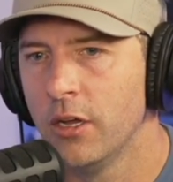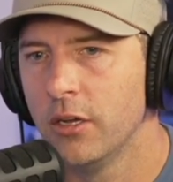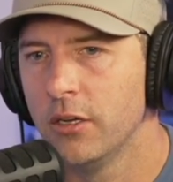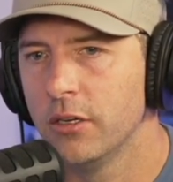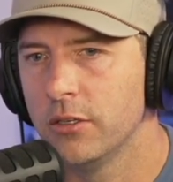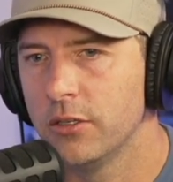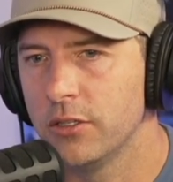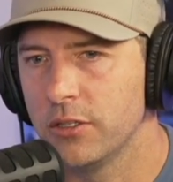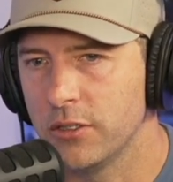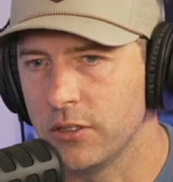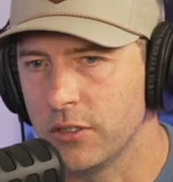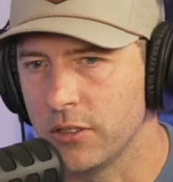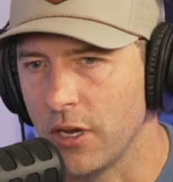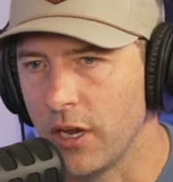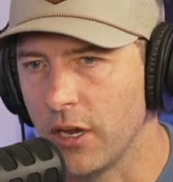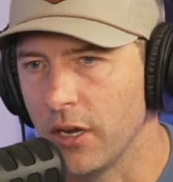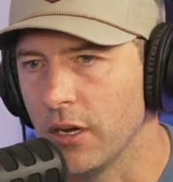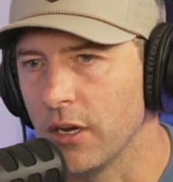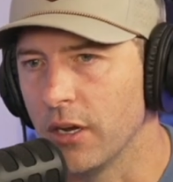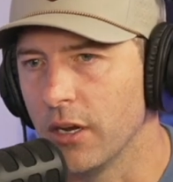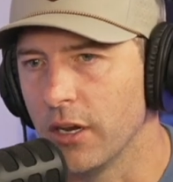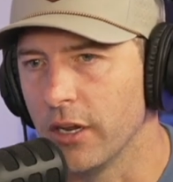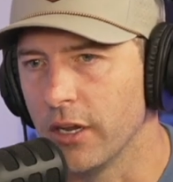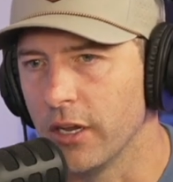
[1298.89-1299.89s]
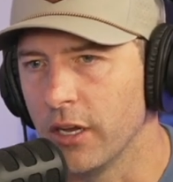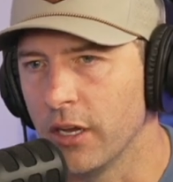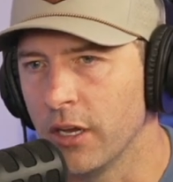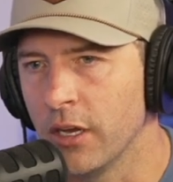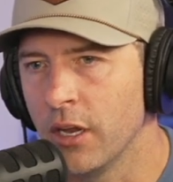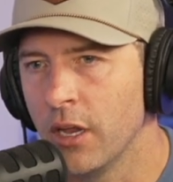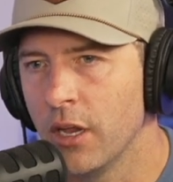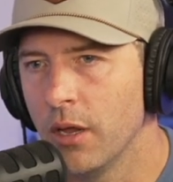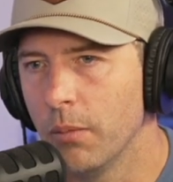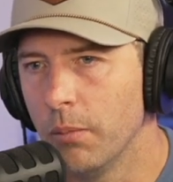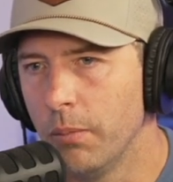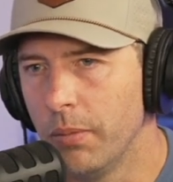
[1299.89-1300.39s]
suddenly
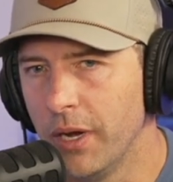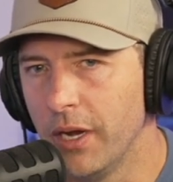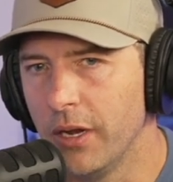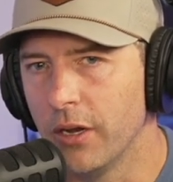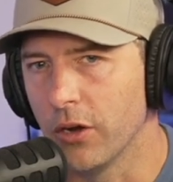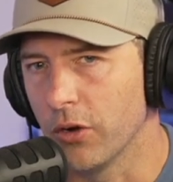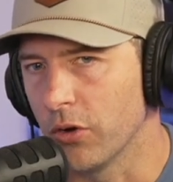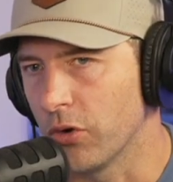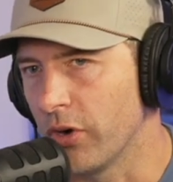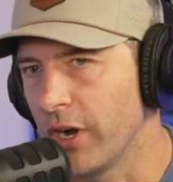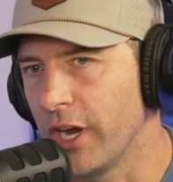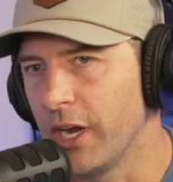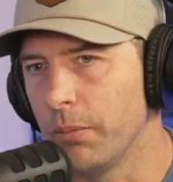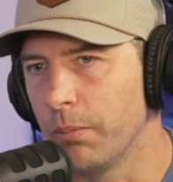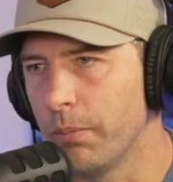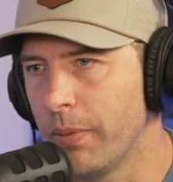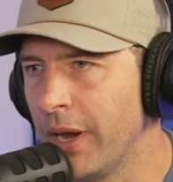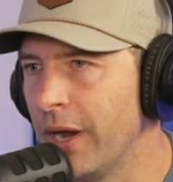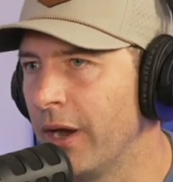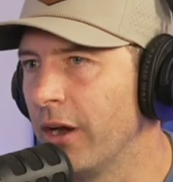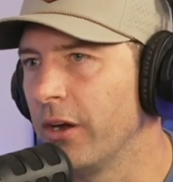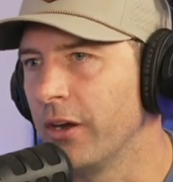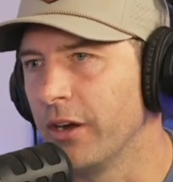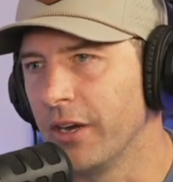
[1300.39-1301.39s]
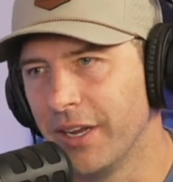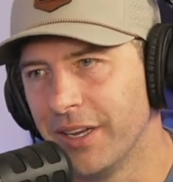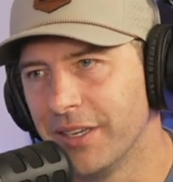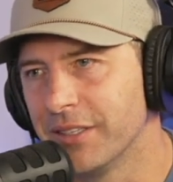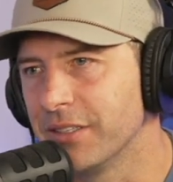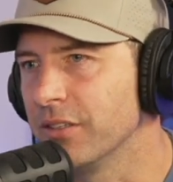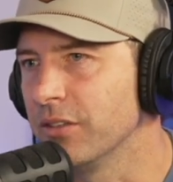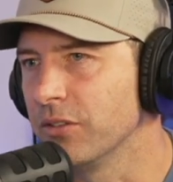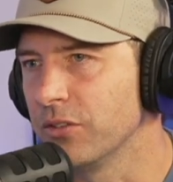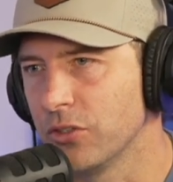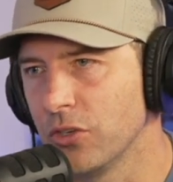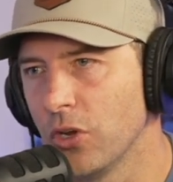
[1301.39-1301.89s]
being a great parent
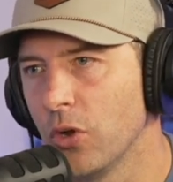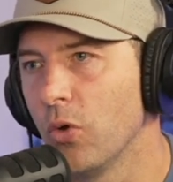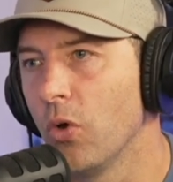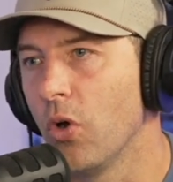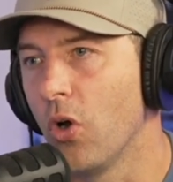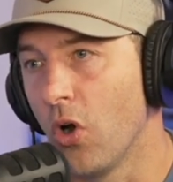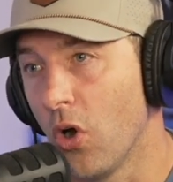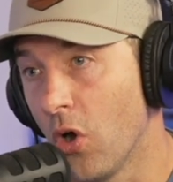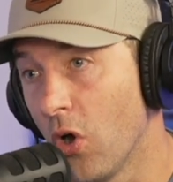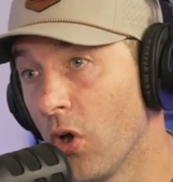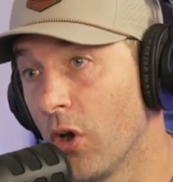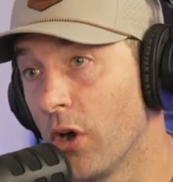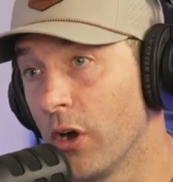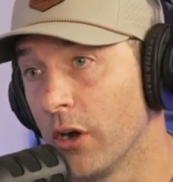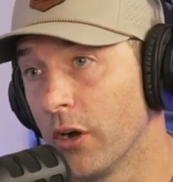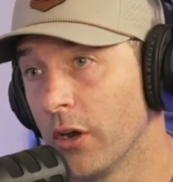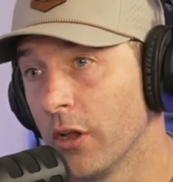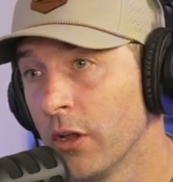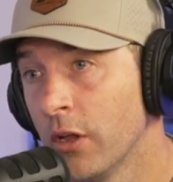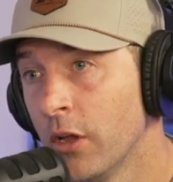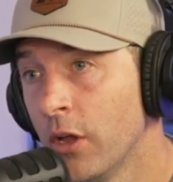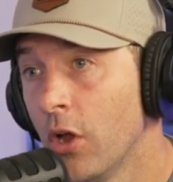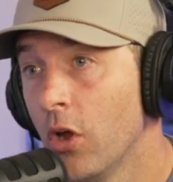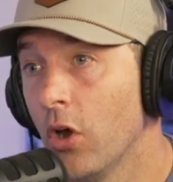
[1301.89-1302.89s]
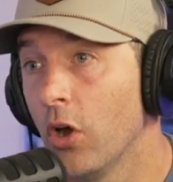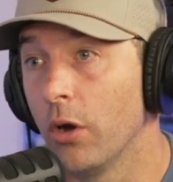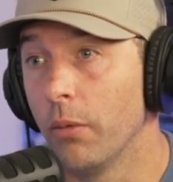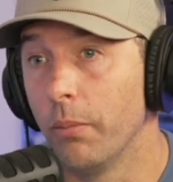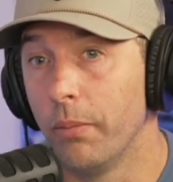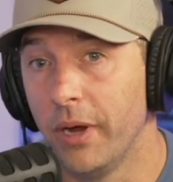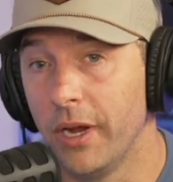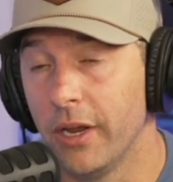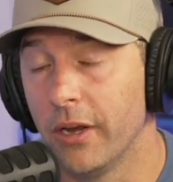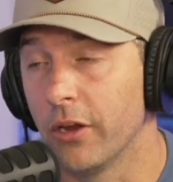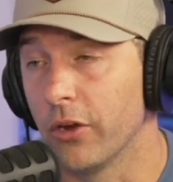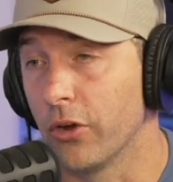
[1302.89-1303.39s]
isn't so hard, or
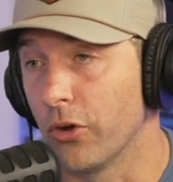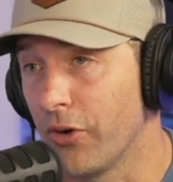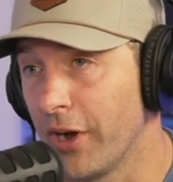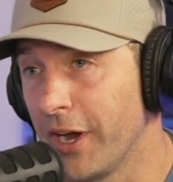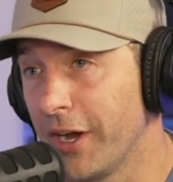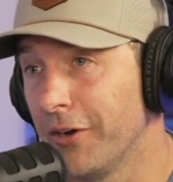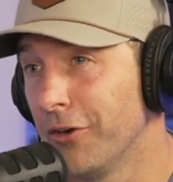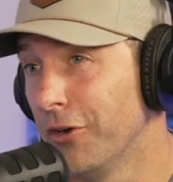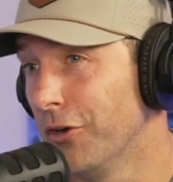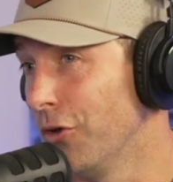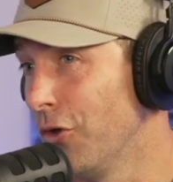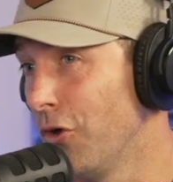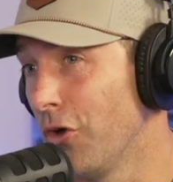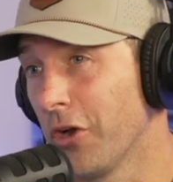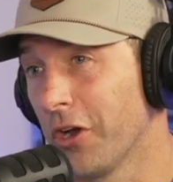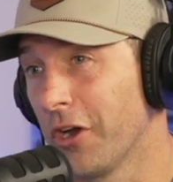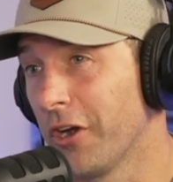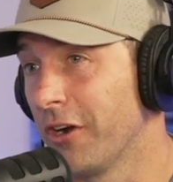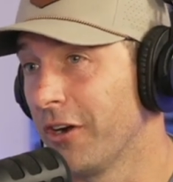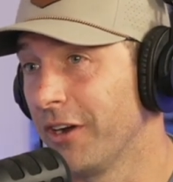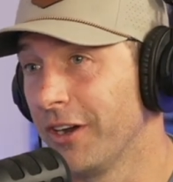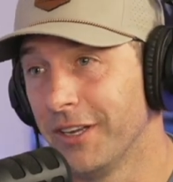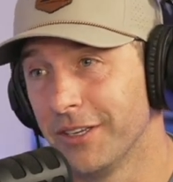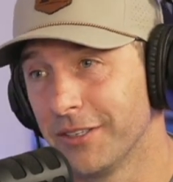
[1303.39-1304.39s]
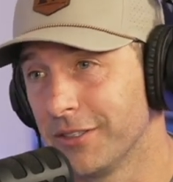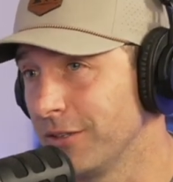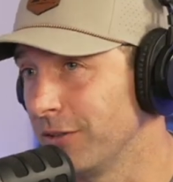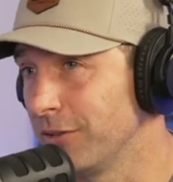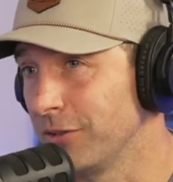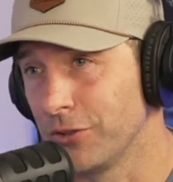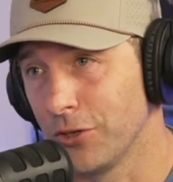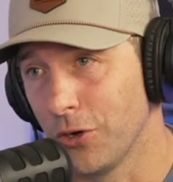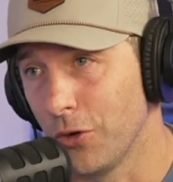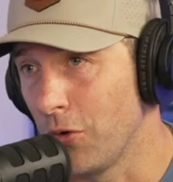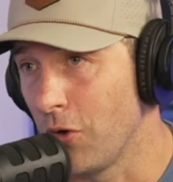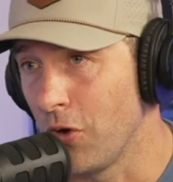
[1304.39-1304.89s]
being a great lawyer isn't
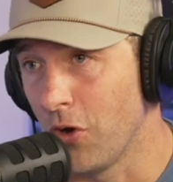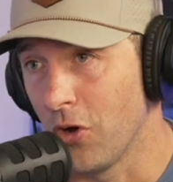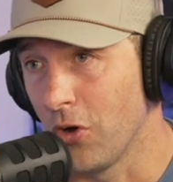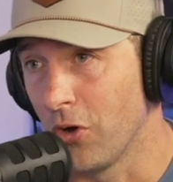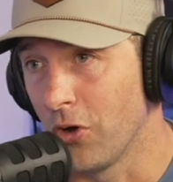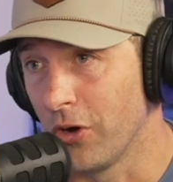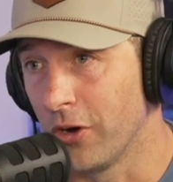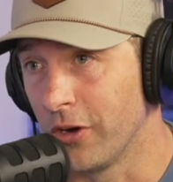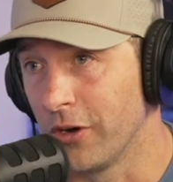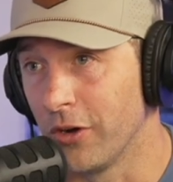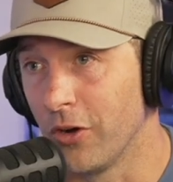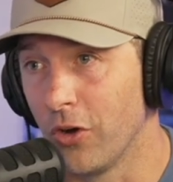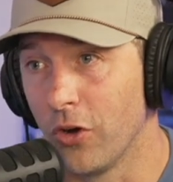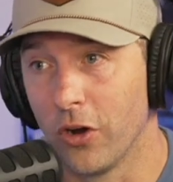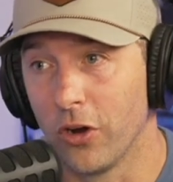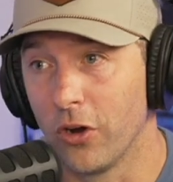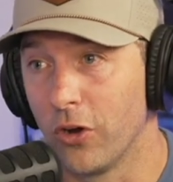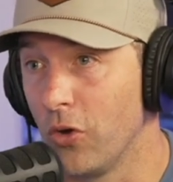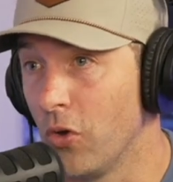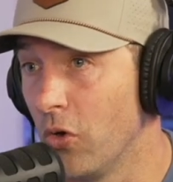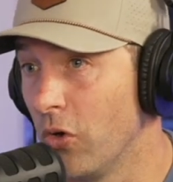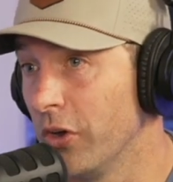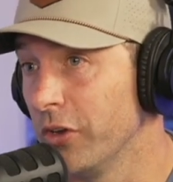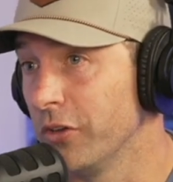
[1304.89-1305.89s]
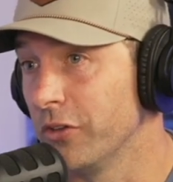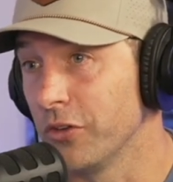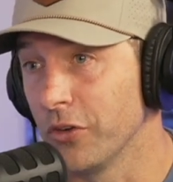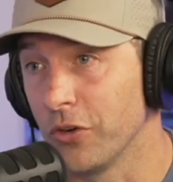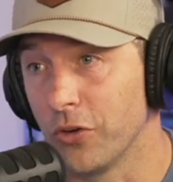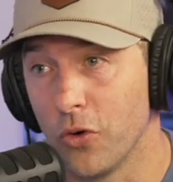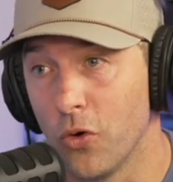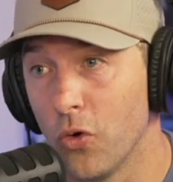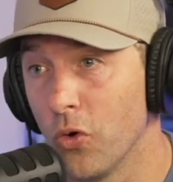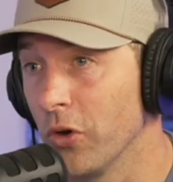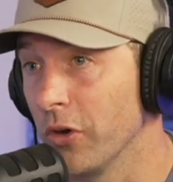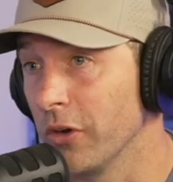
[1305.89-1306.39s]
so hard, or going to
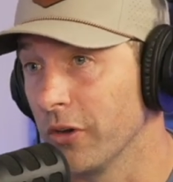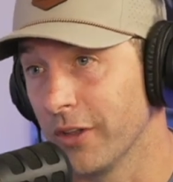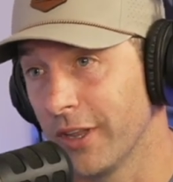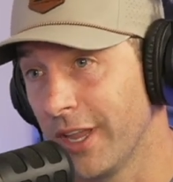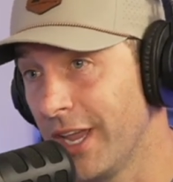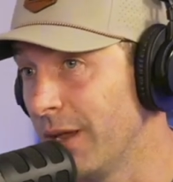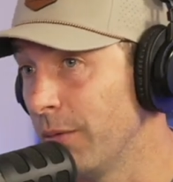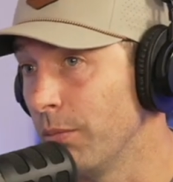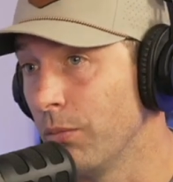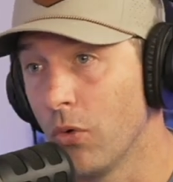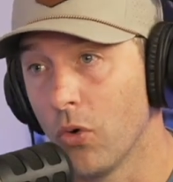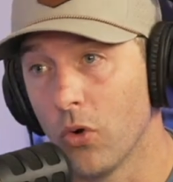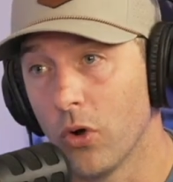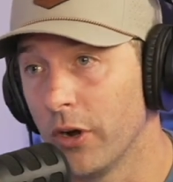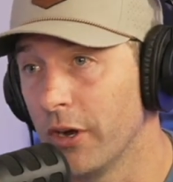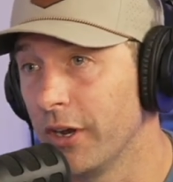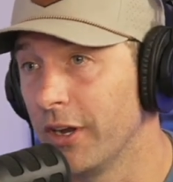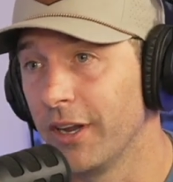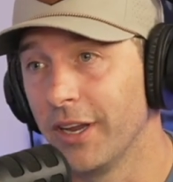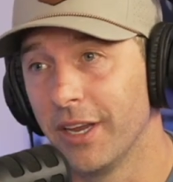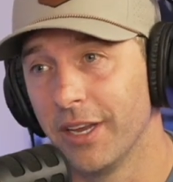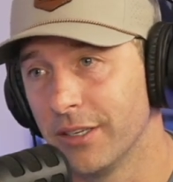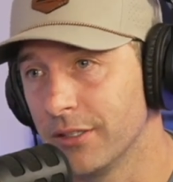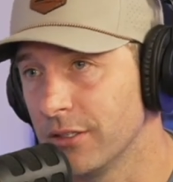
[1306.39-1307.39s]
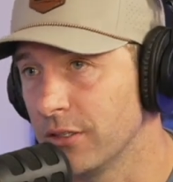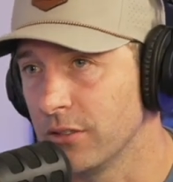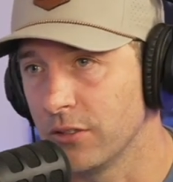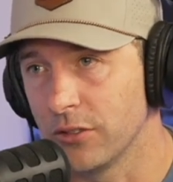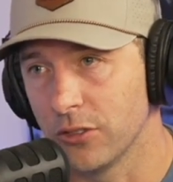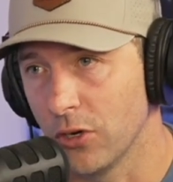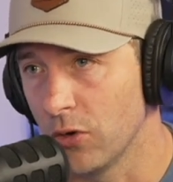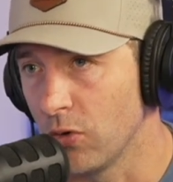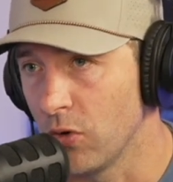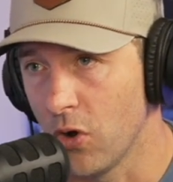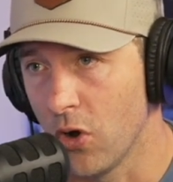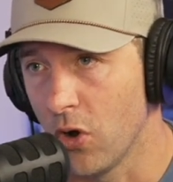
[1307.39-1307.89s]
court that morning isn't
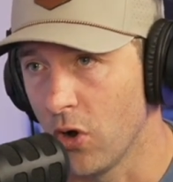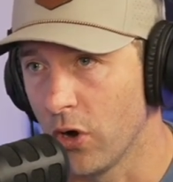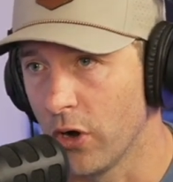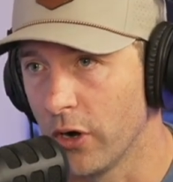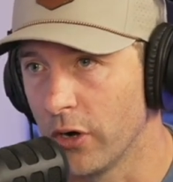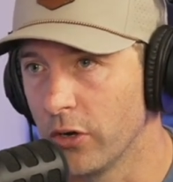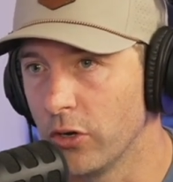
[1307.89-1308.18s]
so hard.